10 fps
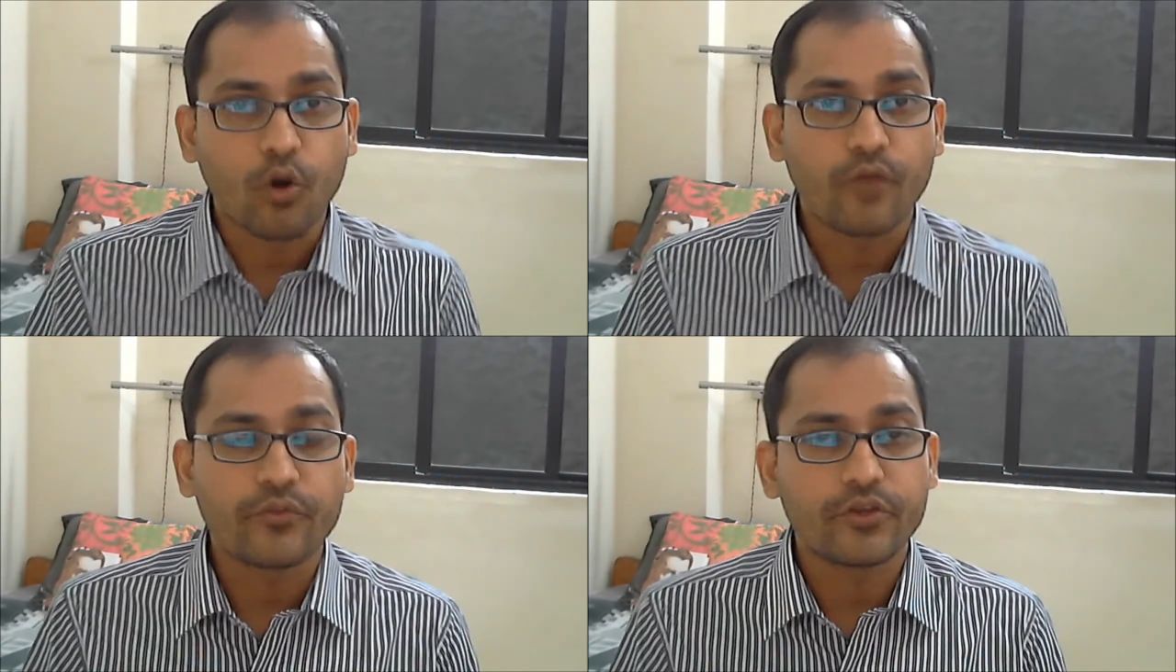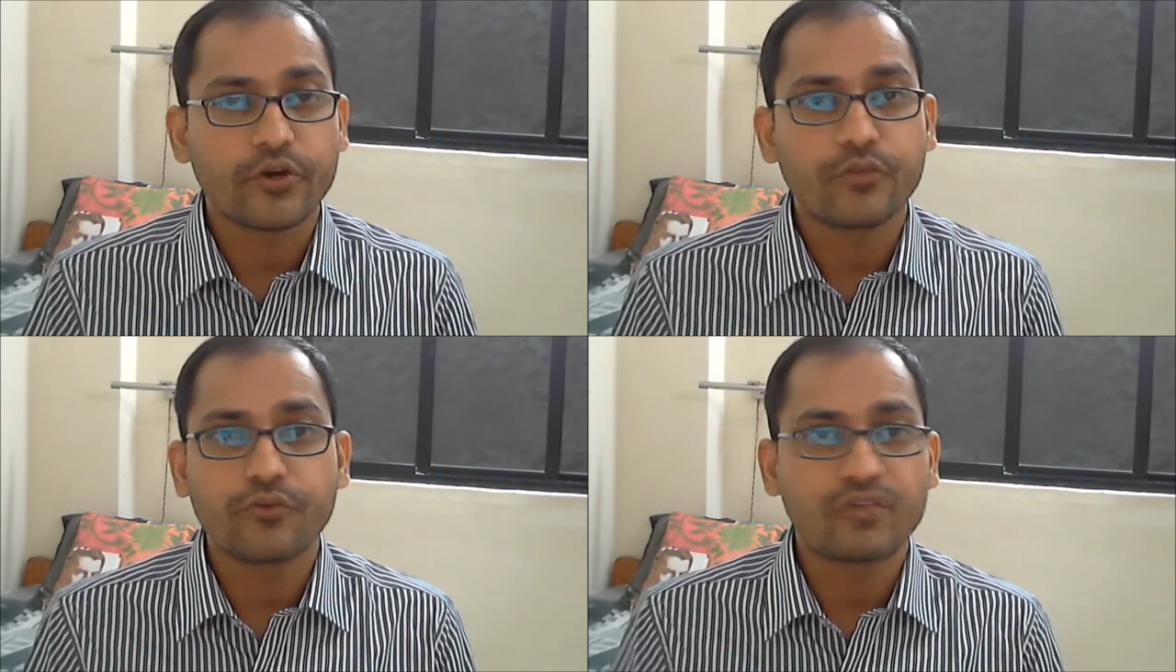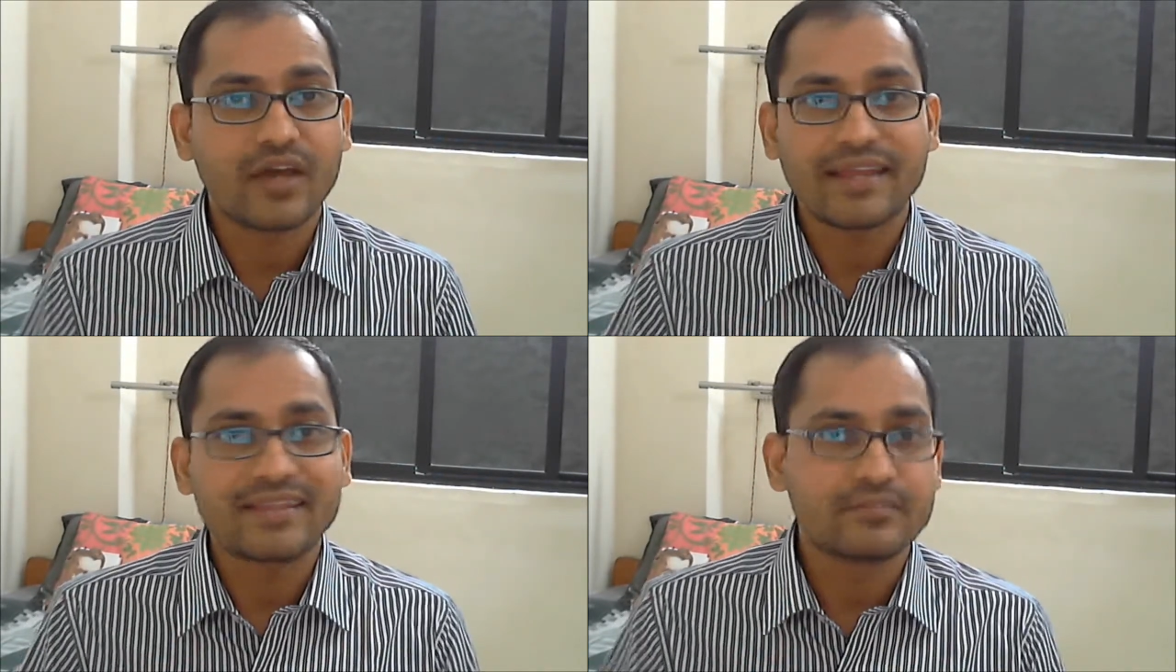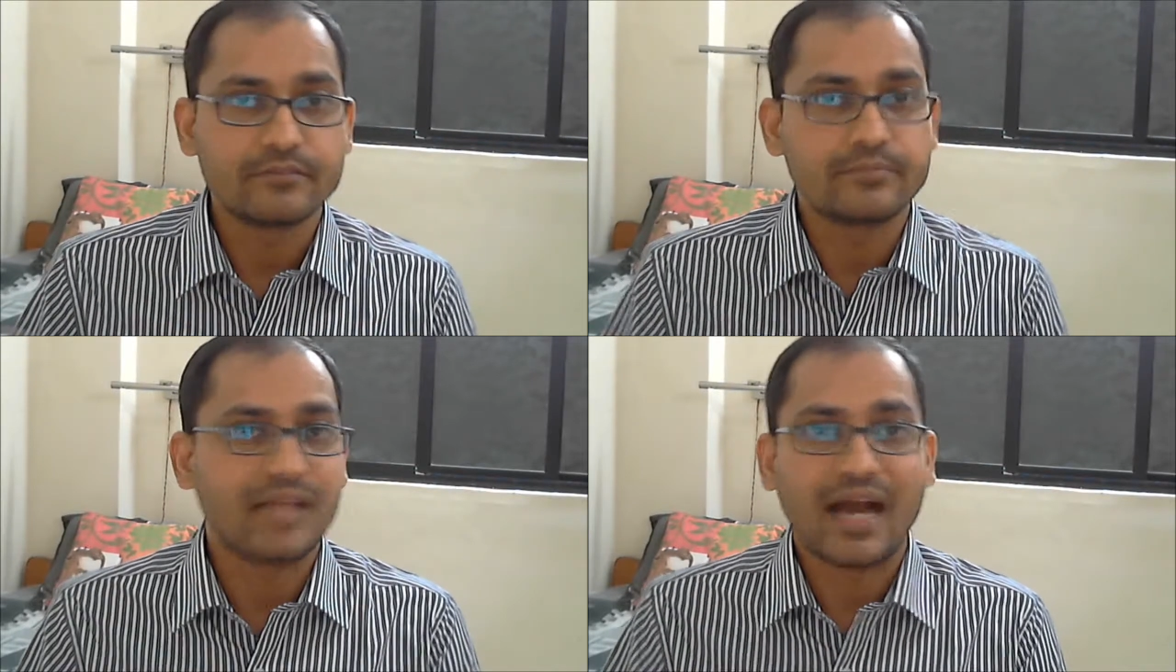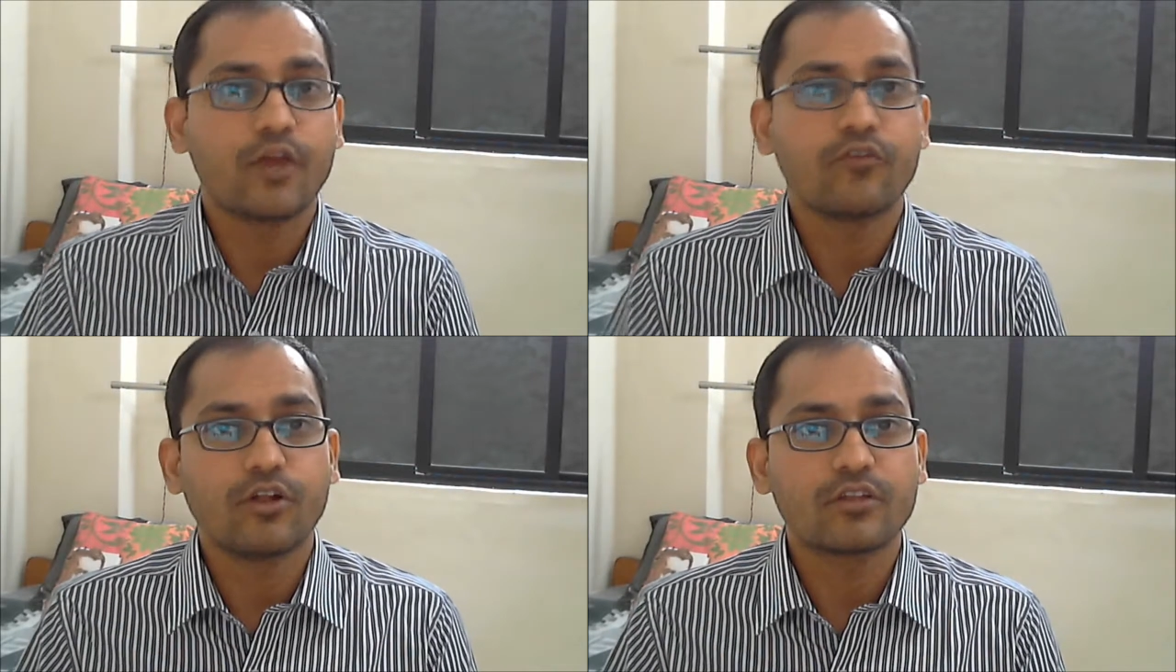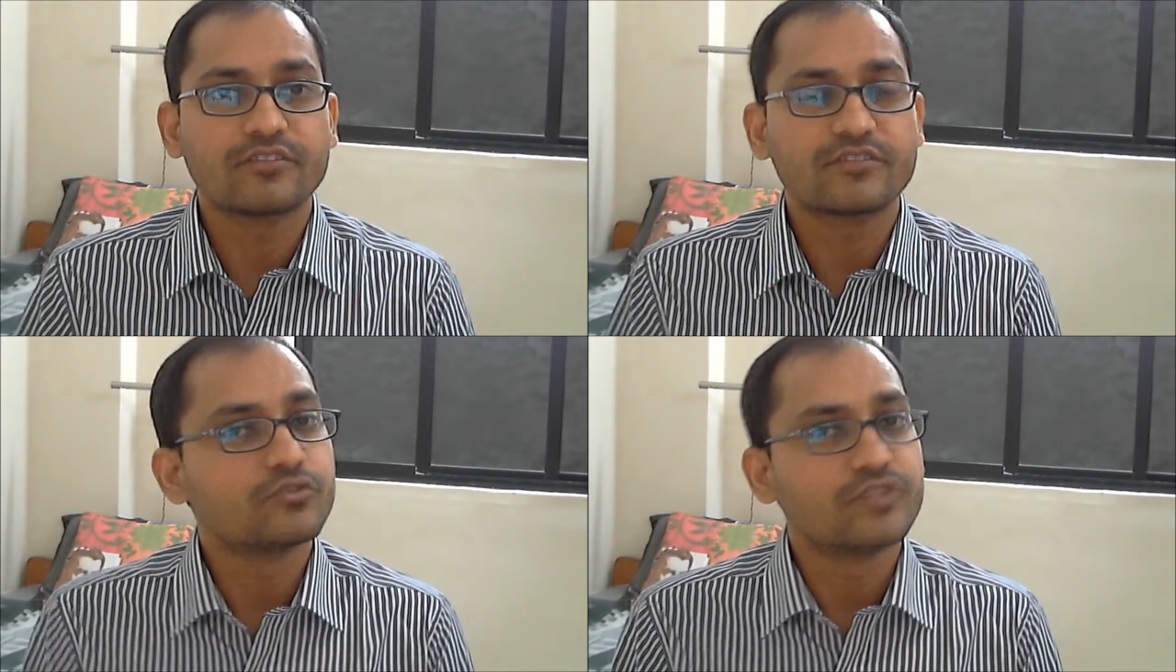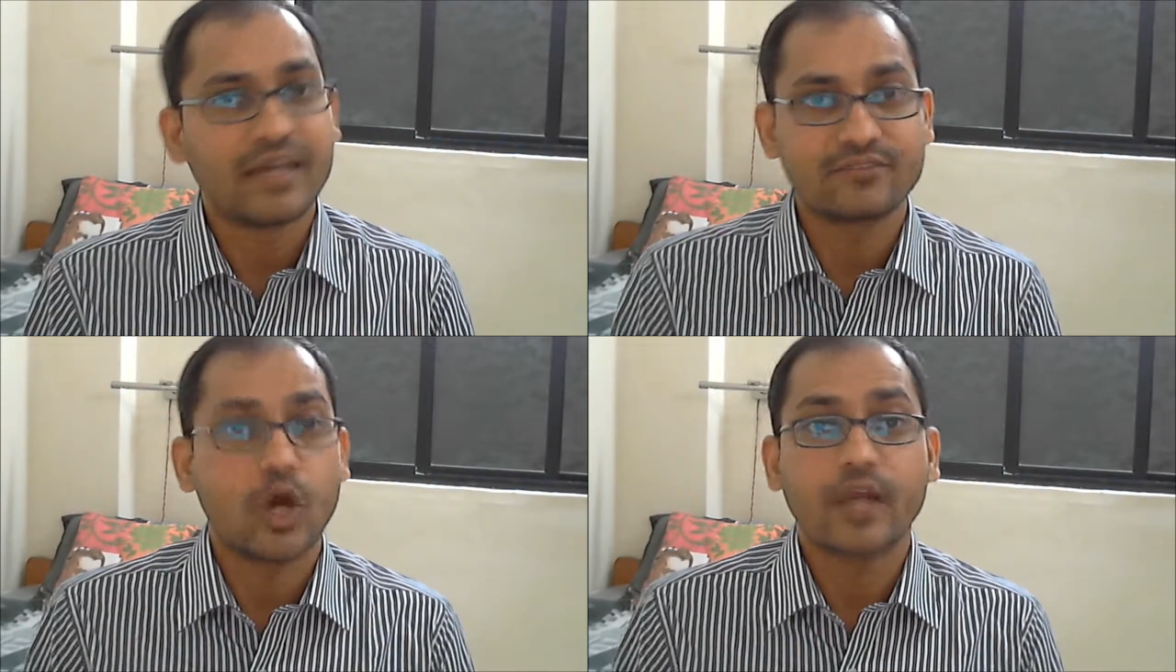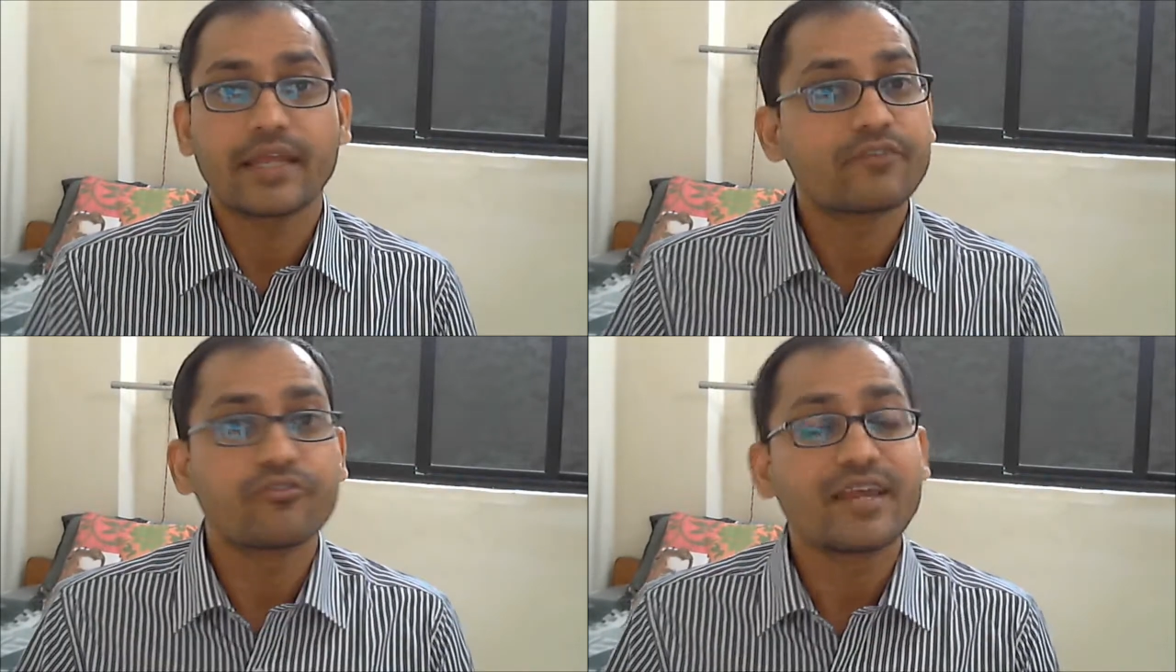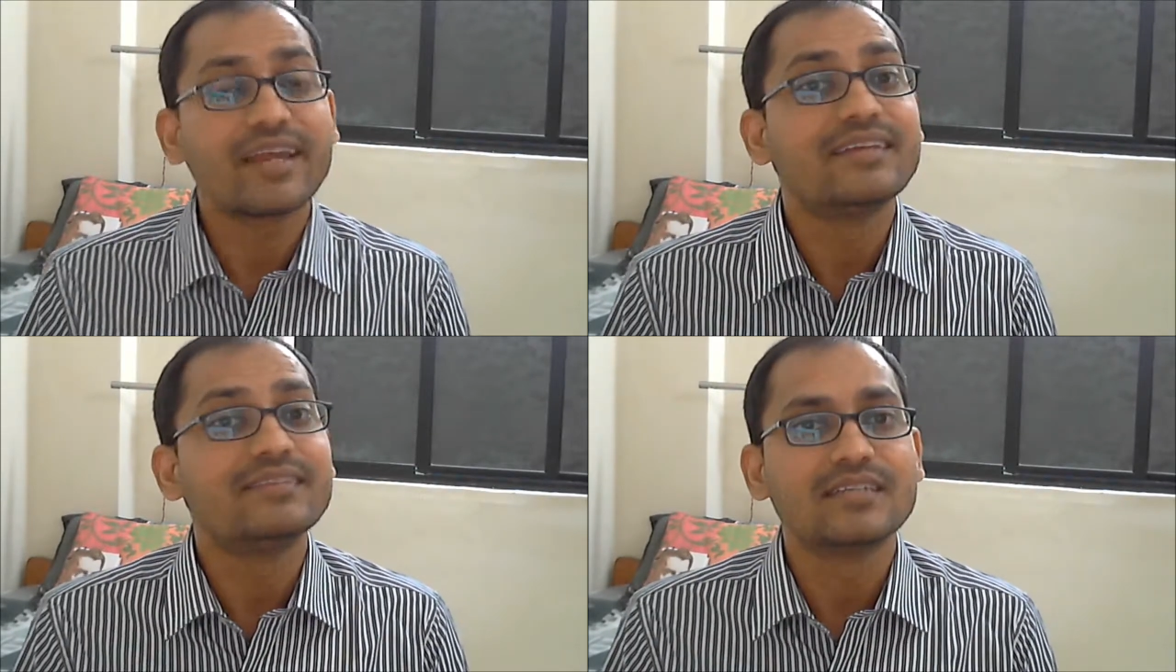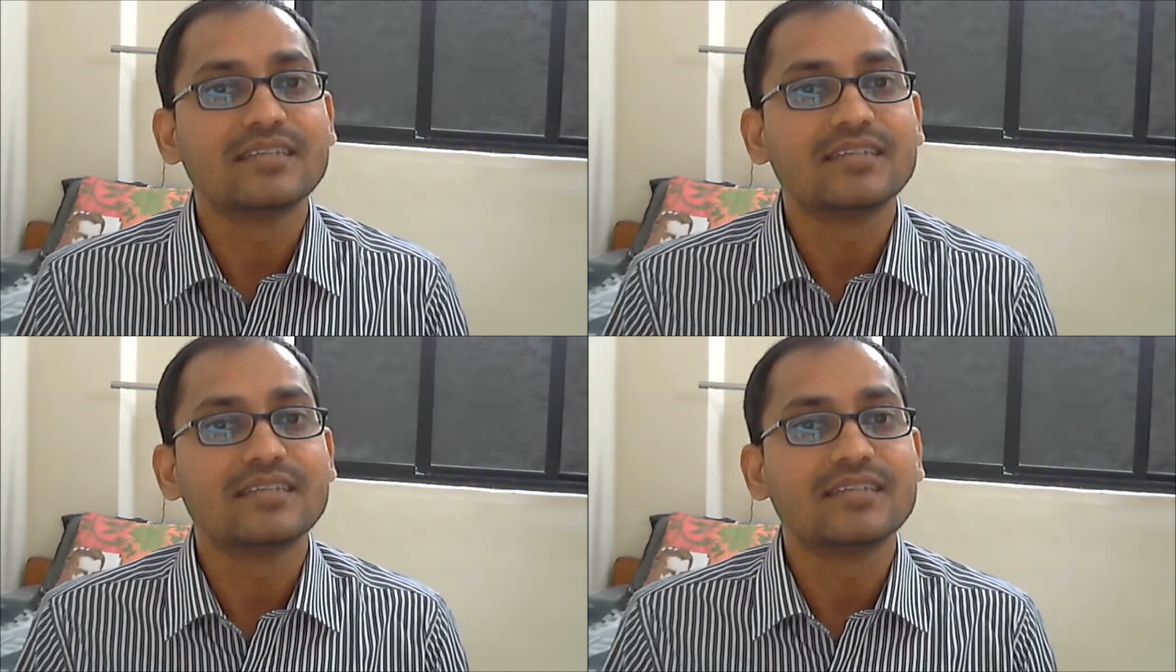on the other side the supply of all these goods has not increased